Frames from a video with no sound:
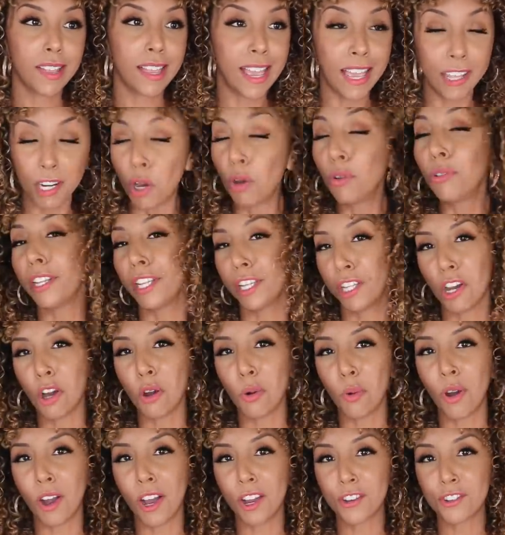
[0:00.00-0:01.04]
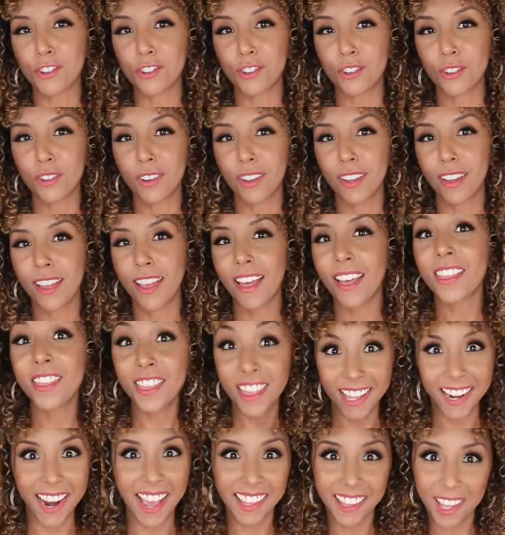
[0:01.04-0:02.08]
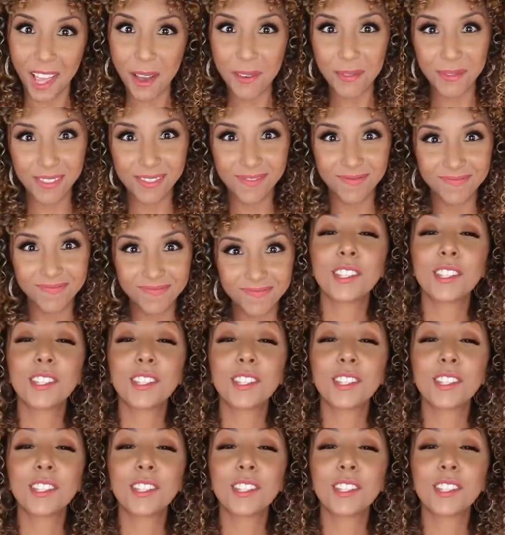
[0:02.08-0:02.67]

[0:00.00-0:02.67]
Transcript: and only co-wash that I love.